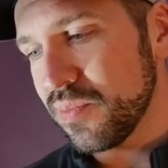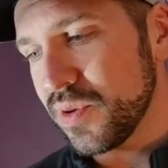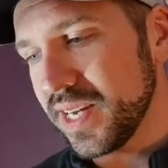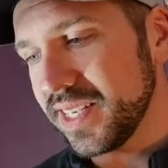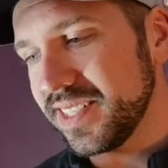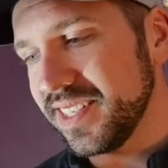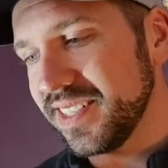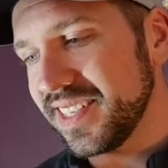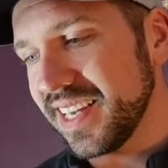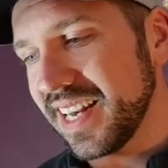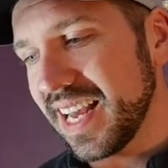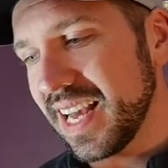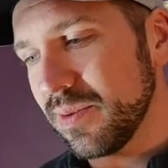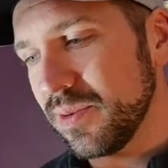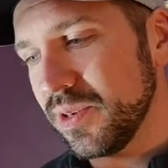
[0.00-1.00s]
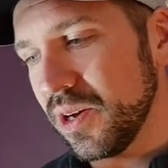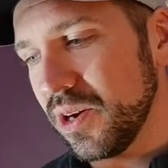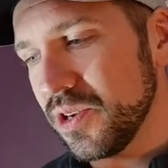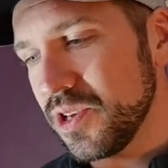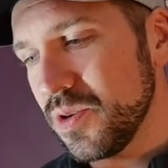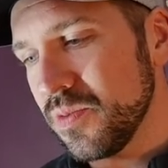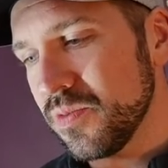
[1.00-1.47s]
Preston Ten Hammond,
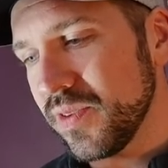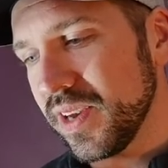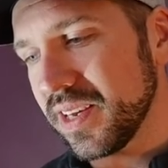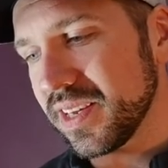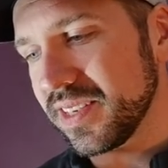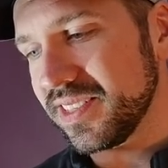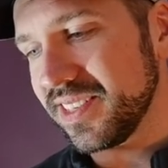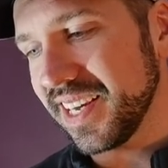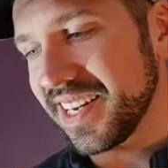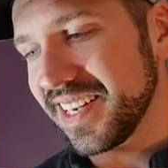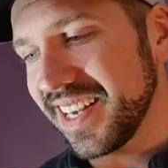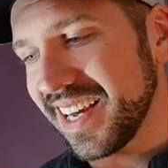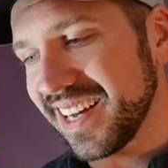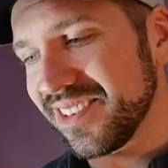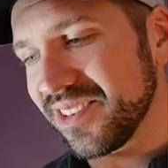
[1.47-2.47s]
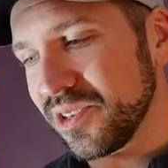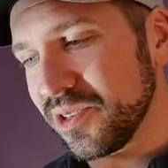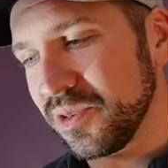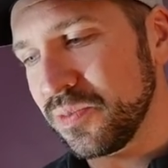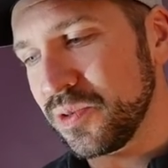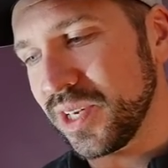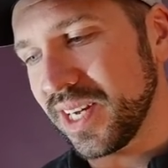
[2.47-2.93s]
are you and Rick second-hand
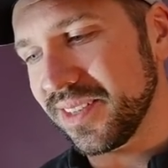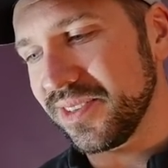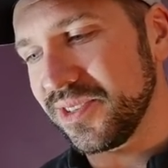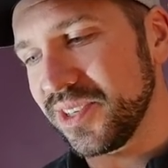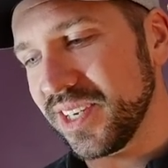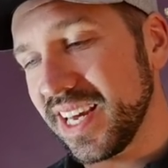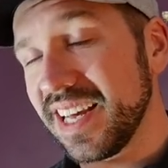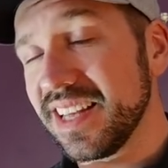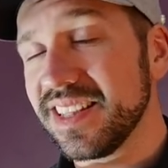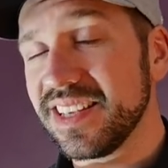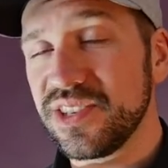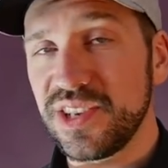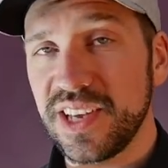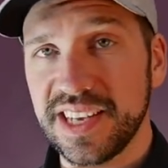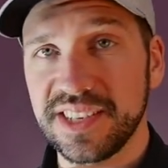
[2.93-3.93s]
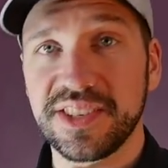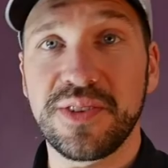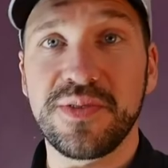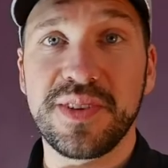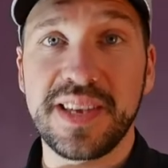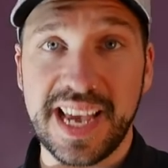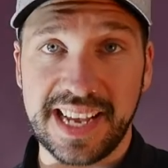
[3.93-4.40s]
club challenge again this year? So
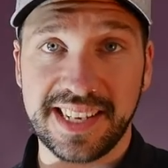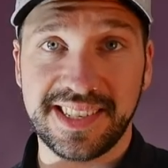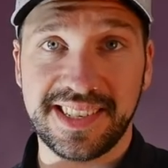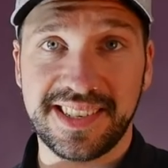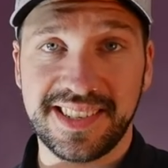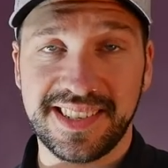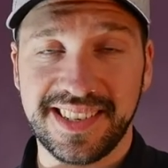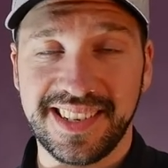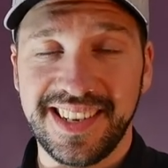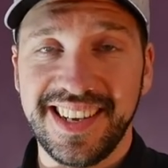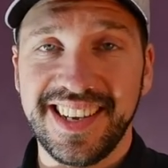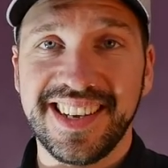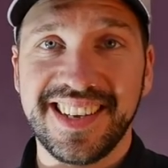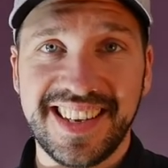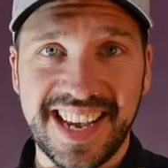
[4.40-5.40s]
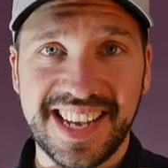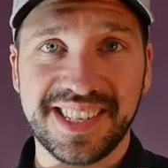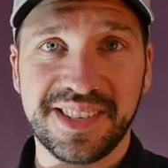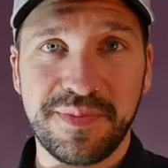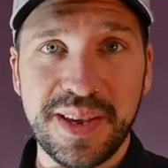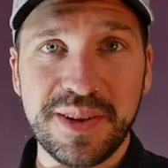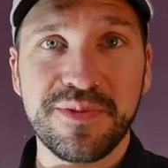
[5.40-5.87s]
yes,
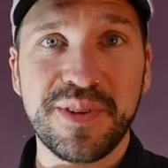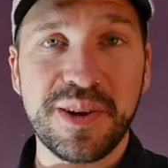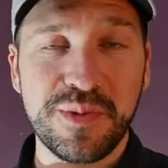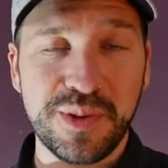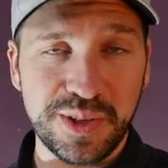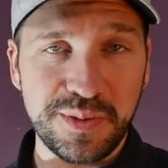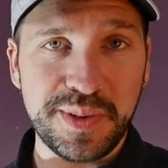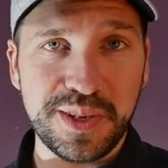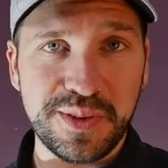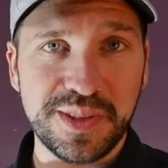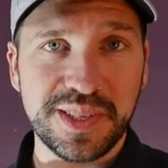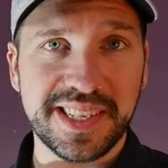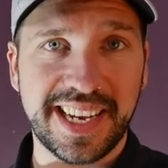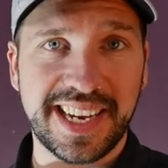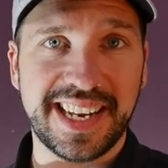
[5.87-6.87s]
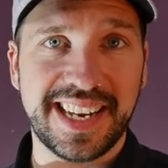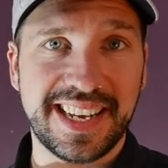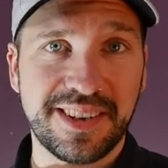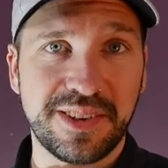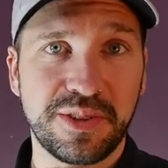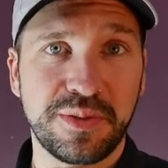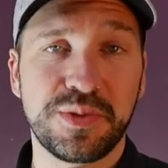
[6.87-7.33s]
Yes, me and Rick will be doing the
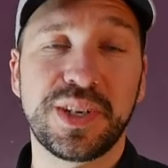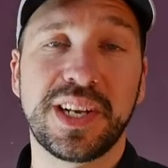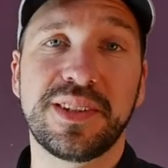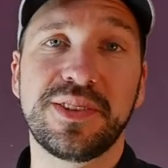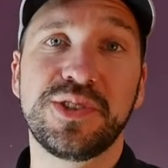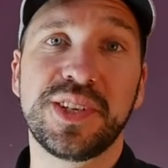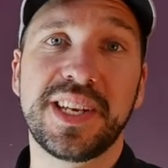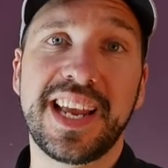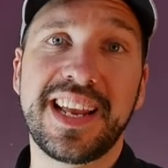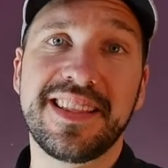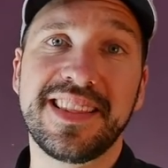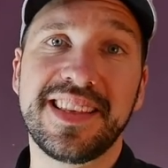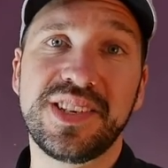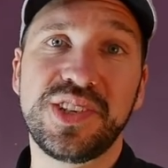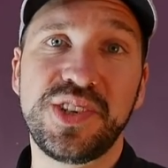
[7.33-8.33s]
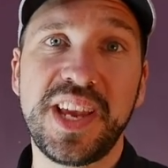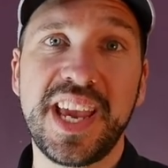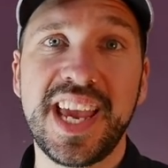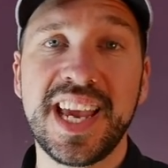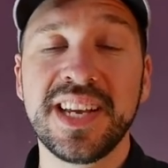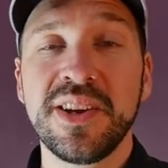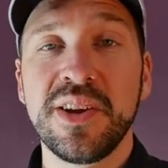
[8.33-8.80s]
secondhand club challenge again this
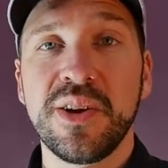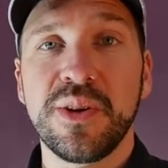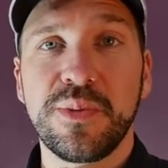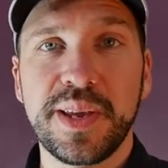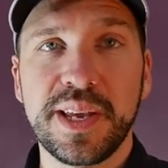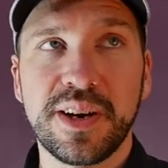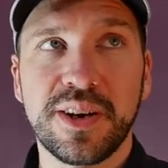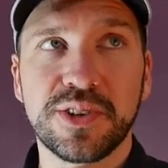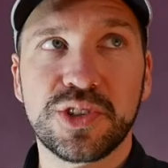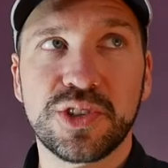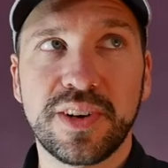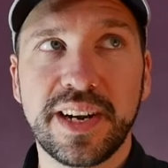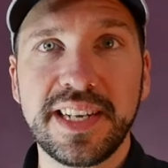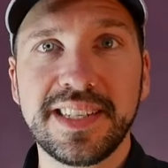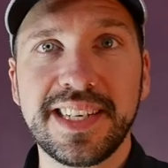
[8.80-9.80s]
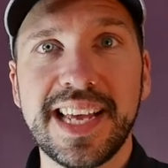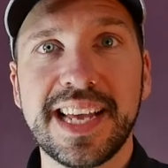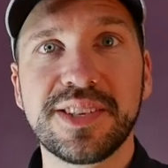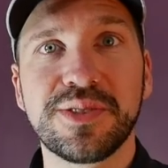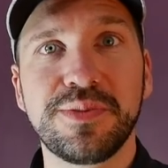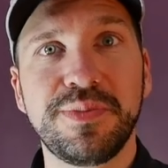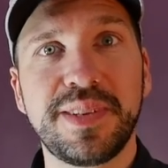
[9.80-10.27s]
year. We are trying to
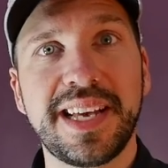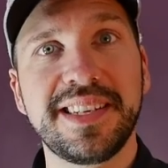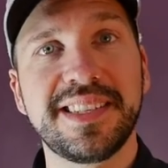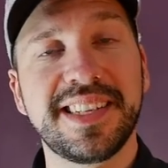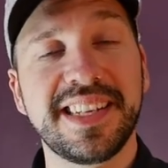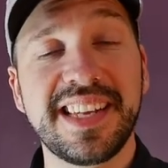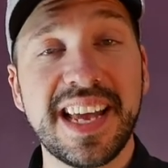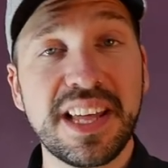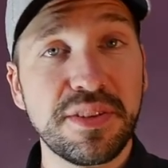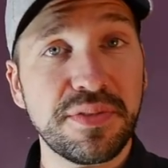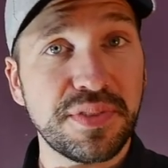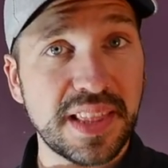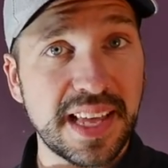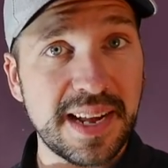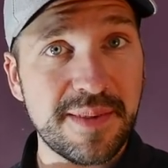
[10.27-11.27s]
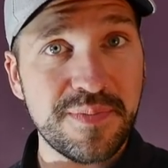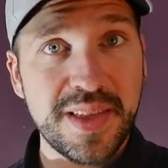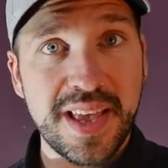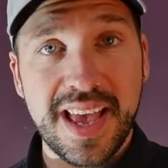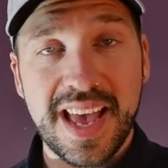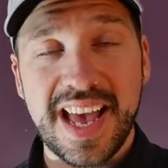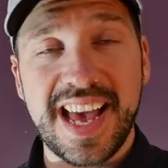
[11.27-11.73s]
get some dates together for that.
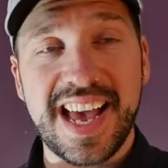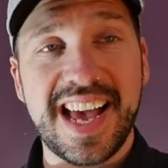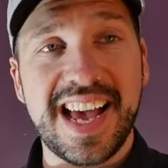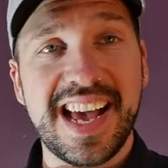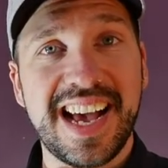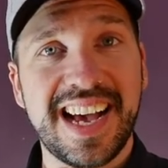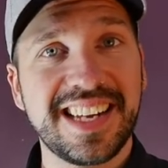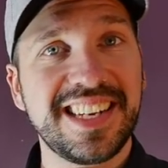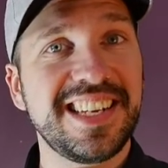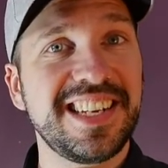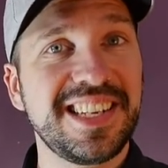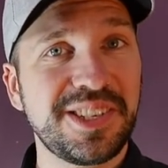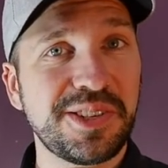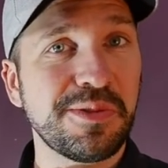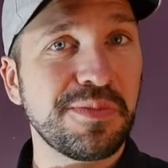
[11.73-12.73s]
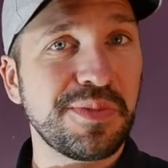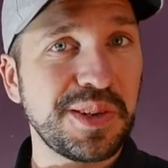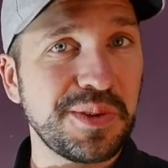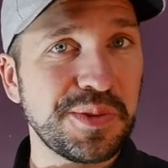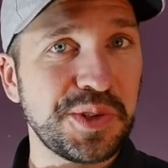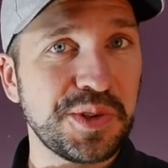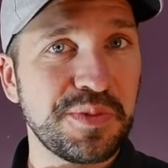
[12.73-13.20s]
Uh, and it is
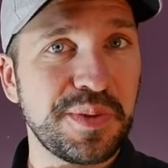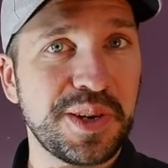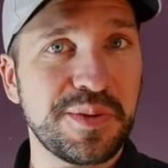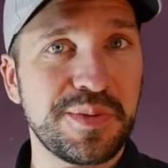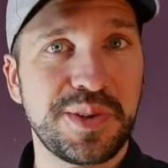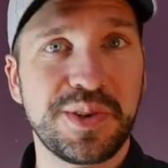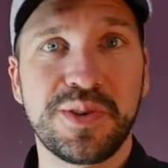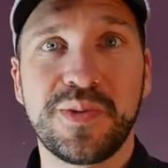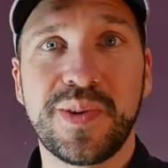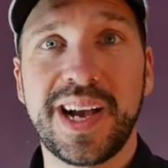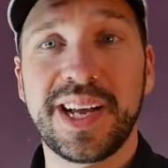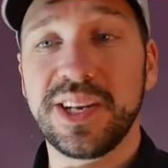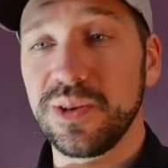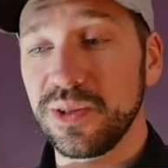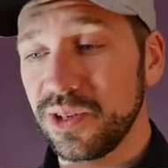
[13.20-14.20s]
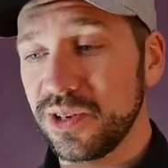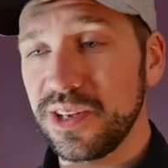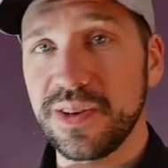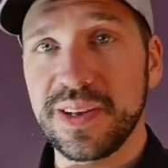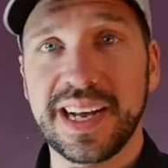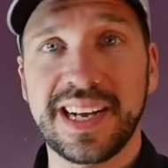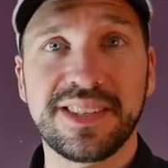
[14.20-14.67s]
something which will be coming your way. I know a lot of
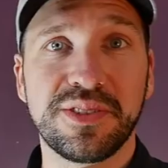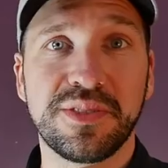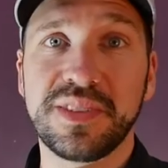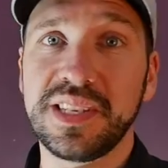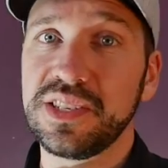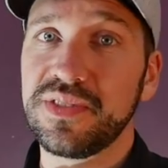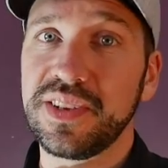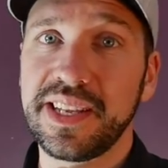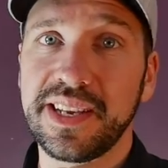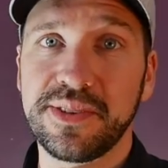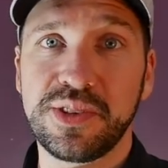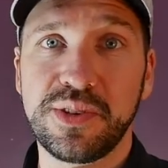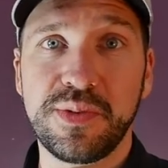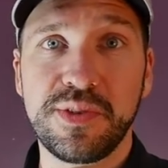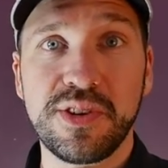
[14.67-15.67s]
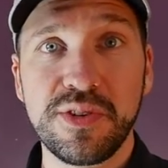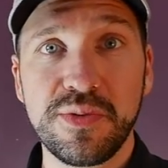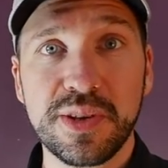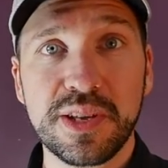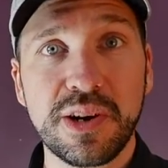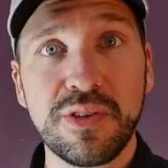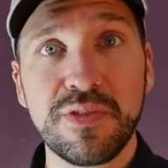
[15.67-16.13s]
you guys love these videos that we do
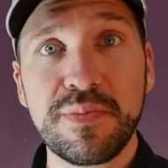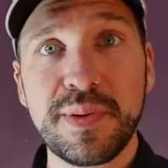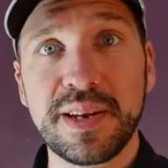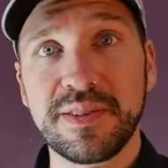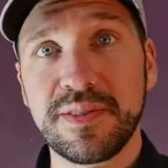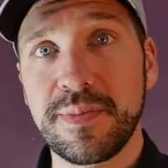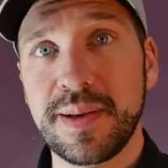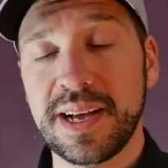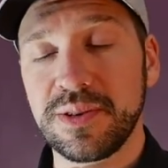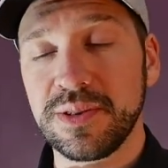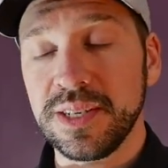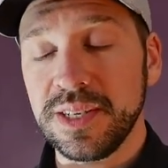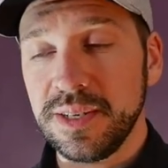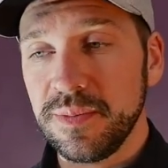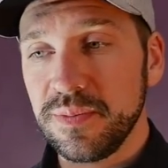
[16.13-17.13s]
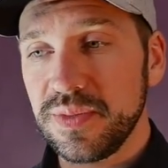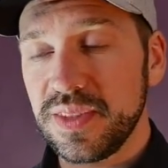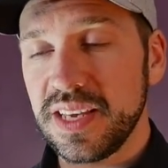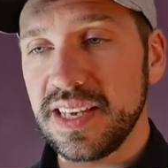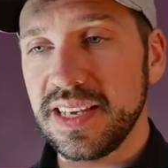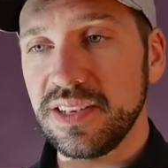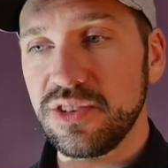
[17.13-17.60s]
with Golfbidder about
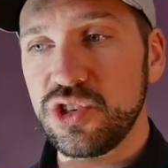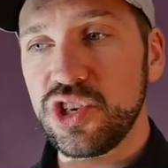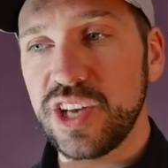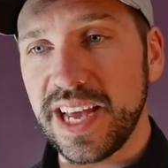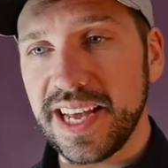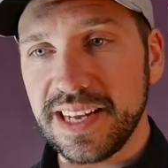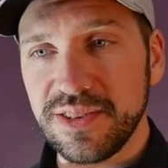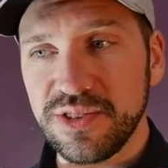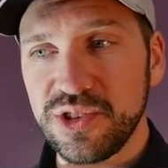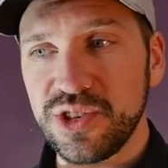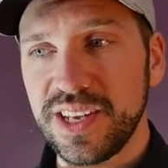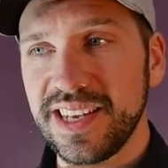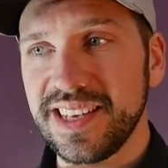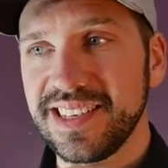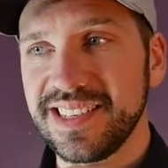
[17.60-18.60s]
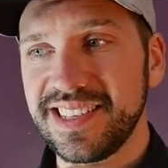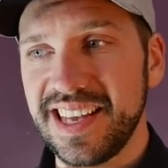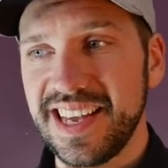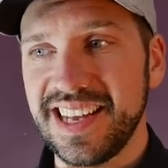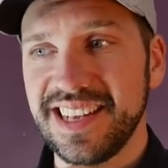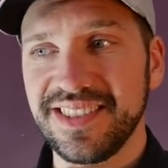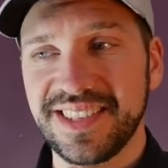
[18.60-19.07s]
the changes
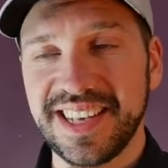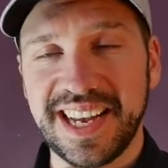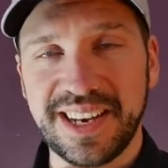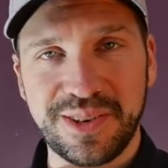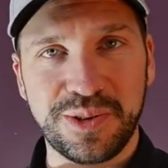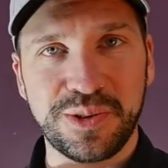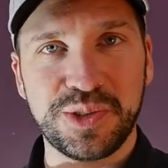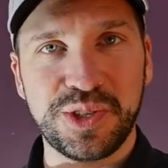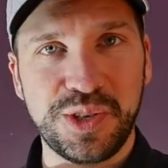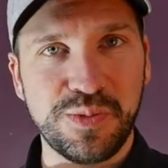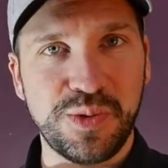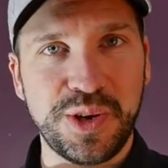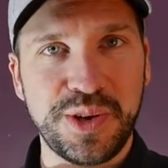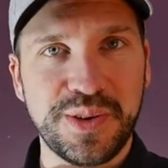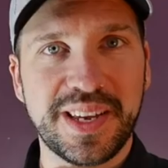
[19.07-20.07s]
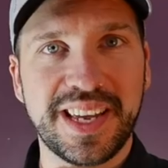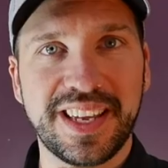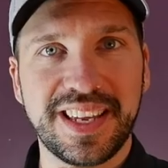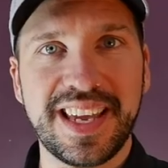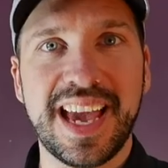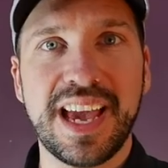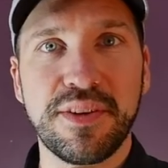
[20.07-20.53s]
in technology and what you
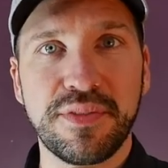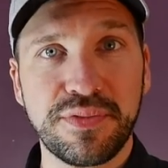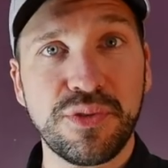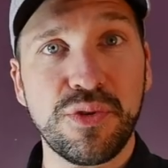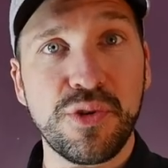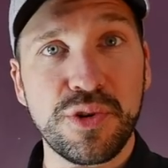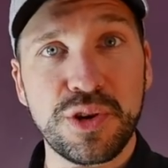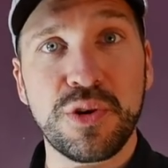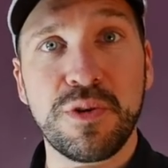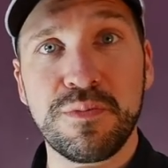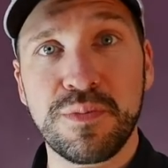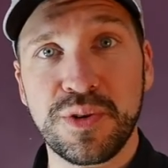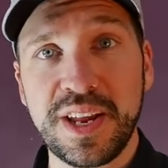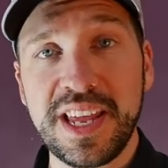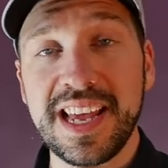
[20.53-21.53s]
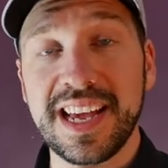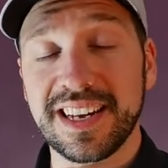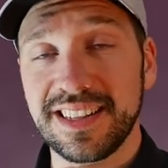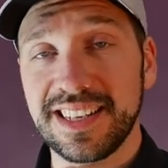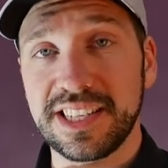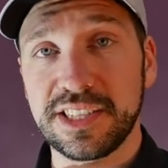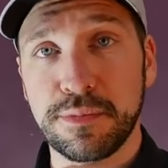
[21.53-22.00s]
can get for your money at a
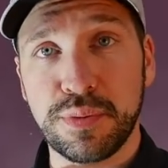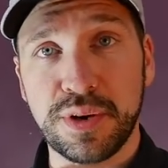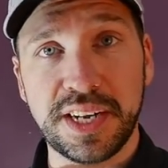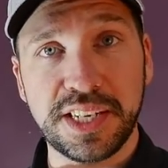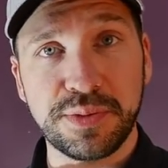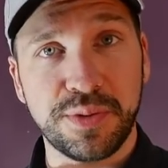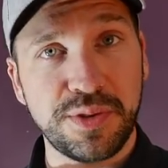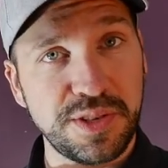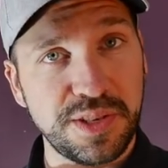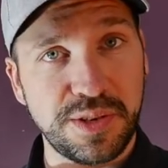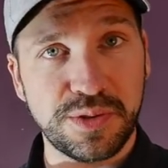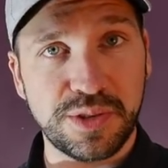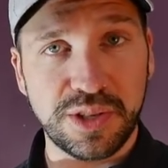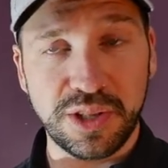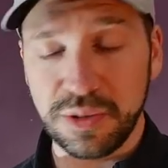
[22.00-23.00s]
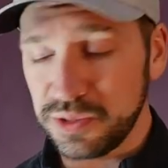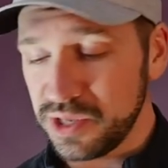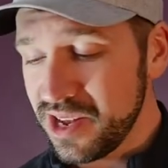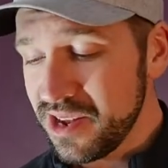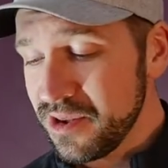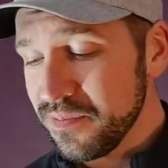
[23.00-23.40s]
lesser price point, Use clubs.